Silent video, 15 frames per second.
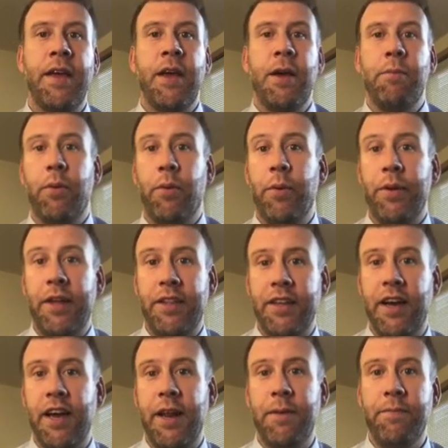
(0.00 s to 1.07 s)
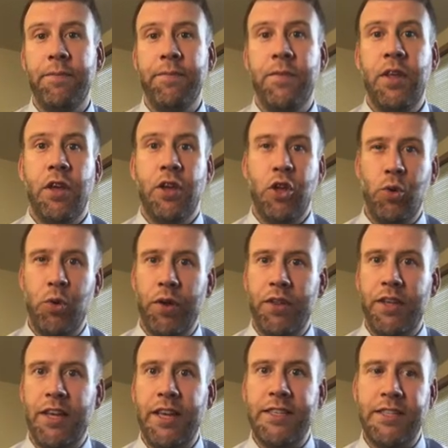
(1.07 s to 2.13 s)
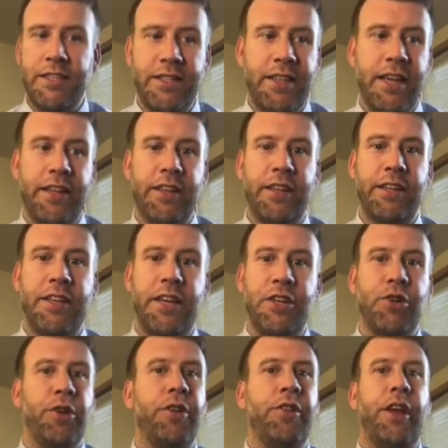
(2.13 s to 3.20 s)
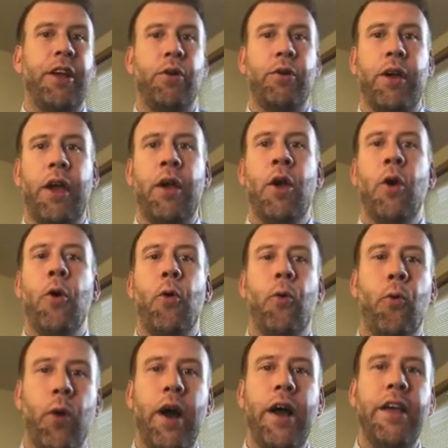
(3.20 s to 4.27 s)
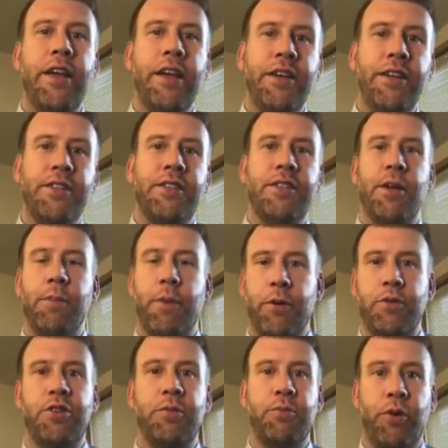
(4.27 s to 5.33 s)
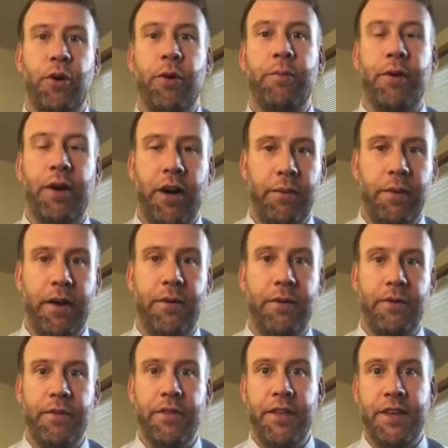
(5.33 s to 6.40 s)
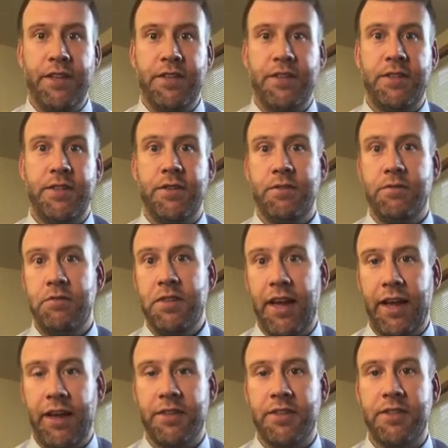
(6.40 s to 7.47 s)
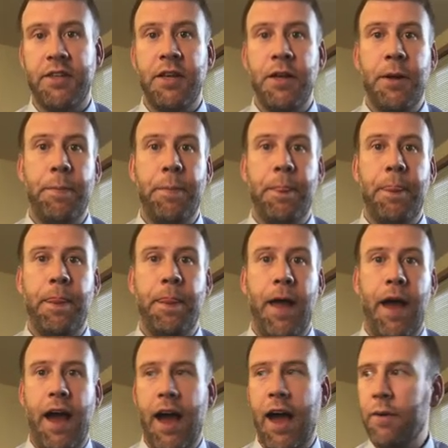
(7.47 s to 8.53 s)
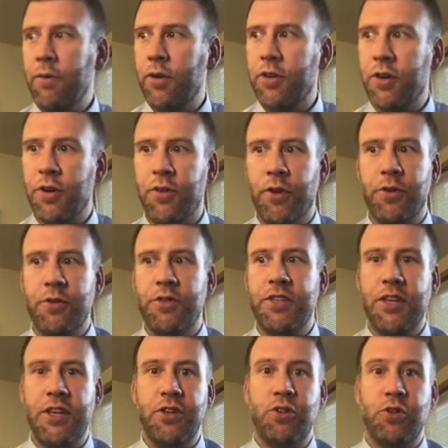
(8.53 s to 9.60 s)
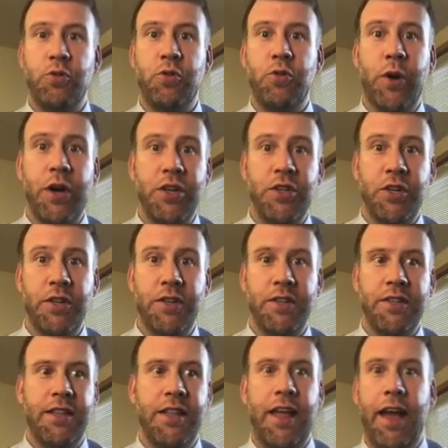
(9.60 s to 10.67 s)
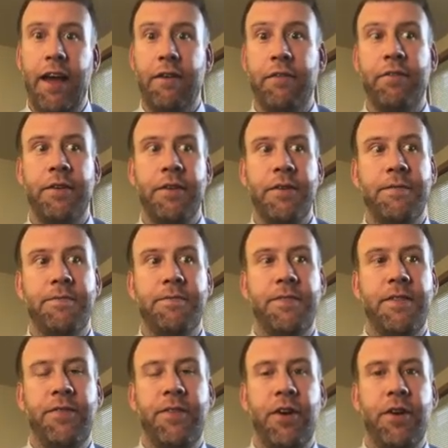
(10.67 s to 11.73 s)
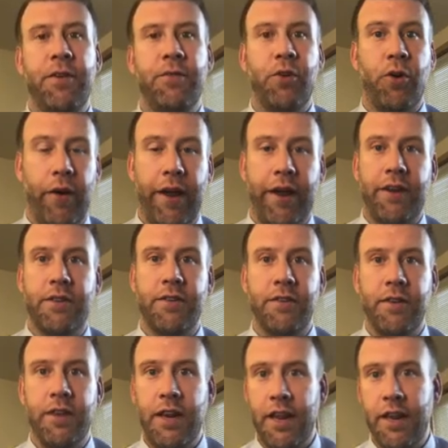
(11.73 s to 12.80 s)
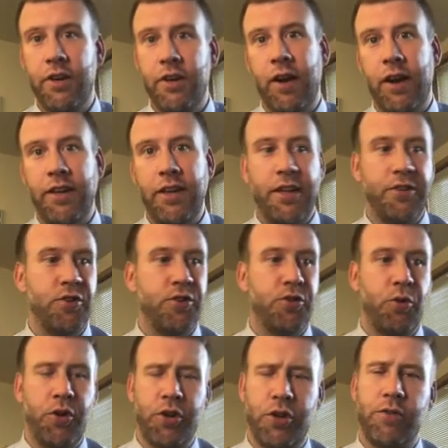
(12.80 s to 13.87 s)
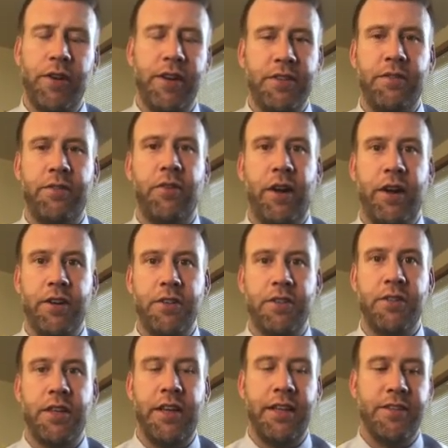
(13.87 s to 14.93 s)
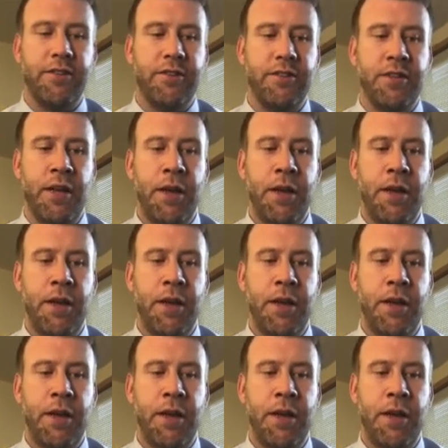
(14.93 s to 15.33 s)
But when we get done, you want the kid to think like a teacher and think, okay, what is the most important part about this text? I'm going to turn those into questions and that have definitive correct and incorrect answers or degrees of correctness answers.